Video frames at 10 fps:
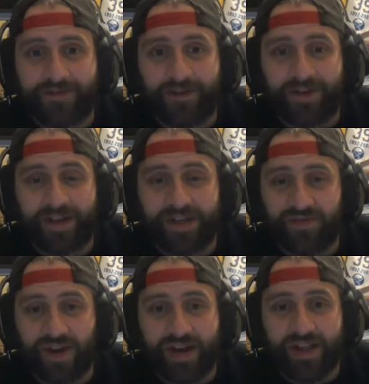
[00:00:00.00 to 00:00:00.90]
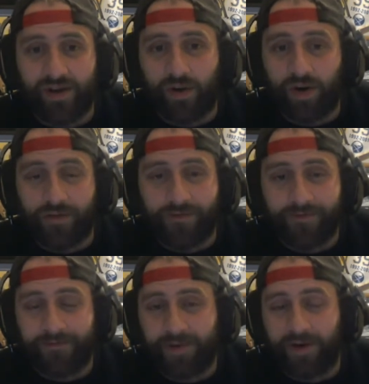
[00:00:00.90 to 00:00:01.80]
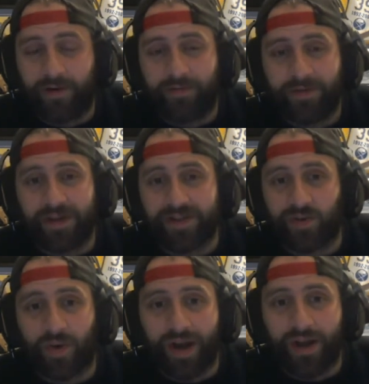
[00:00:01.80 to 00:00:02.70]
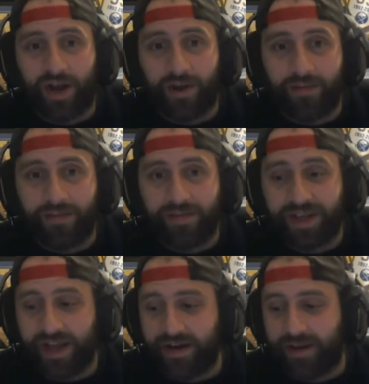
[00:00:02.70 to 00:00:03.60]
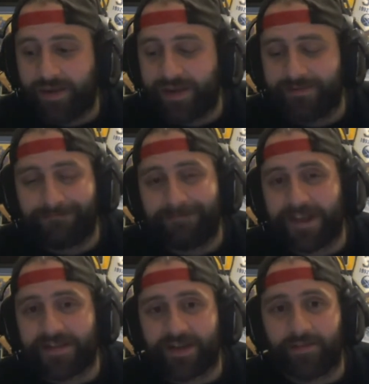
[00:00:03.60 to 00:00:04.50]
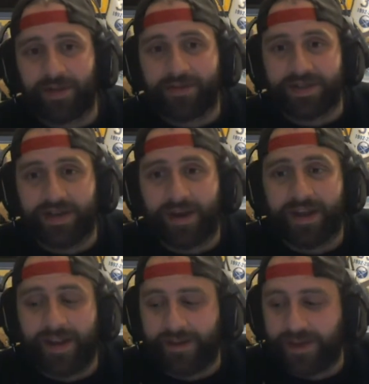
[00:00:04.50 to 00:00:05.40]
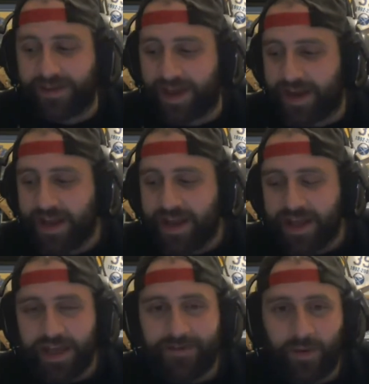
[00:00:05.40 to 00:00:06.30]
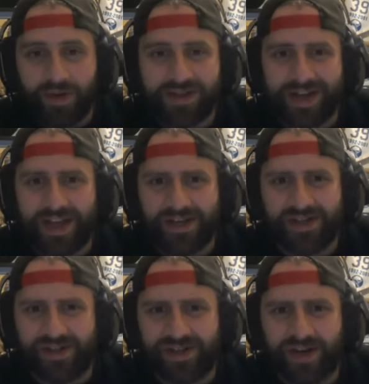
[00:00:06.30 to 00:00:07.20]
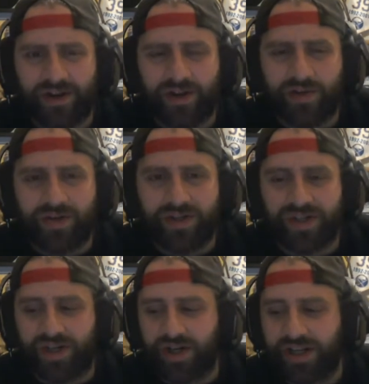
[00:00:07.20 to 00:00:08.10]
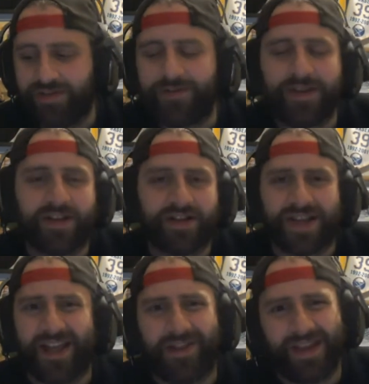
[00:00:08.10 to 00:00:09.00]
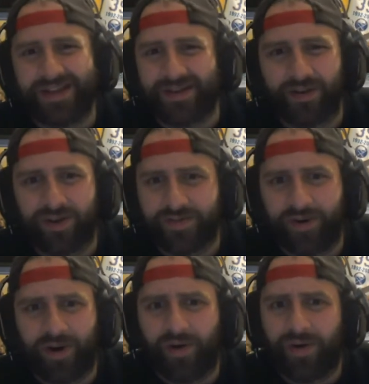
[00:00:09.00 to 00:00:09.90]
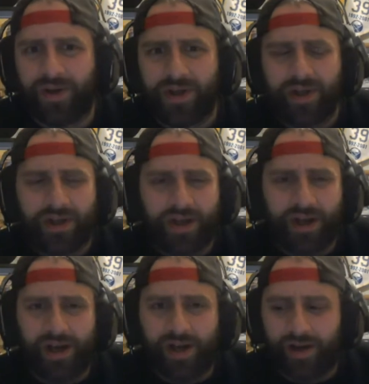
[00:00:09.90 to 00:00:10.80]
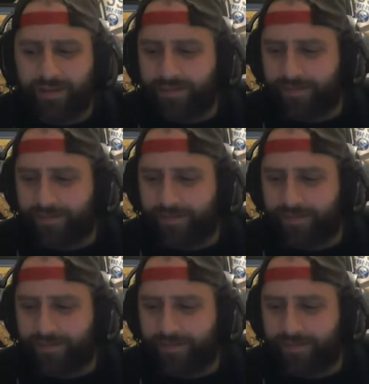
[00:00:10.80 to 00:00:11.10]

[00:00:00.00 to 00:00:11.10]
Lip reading: feel like he's ready or if, you know, he doesn't want to come yet. I mean, that's completely up to him. I think that if he wins a national title, though, this year, even if he does, I think he still goes pro. I